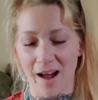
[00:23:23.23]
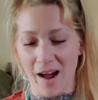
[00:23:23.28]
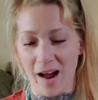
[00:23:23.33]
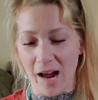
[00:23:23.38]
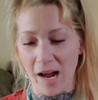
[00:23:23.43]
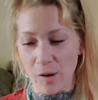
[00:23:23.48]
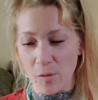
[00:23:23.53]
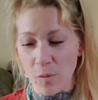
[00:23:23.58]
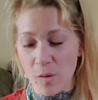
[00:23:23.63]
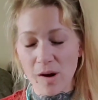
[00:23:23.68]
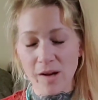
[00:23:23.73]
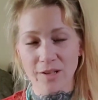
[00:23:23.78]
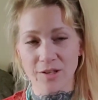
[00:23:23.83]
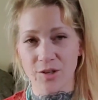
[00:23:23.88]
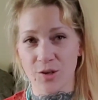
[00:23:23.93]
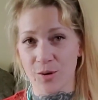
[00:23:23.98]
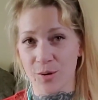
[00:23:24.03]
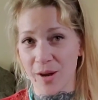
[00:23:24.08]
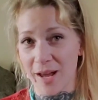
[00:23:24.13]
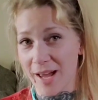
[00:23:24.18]
I want
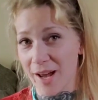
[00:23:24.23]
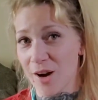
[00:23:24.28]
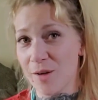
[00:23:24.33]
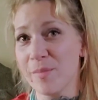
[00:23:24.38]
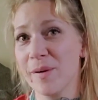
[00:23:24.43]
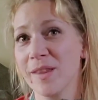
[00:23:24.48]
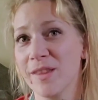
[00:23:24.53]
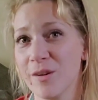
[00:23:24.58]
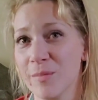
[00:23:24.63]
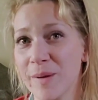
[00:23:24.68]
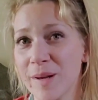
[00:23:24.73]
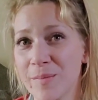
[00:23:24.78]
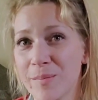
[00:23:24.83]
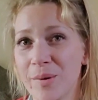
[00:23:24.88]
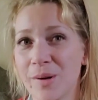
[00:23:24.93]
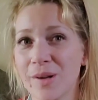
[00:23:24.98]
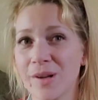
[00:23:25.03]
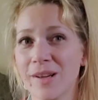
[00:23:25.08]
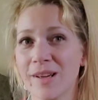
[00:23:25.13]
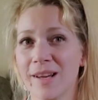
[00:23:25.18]
to help other
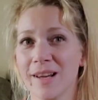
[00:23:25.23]
people.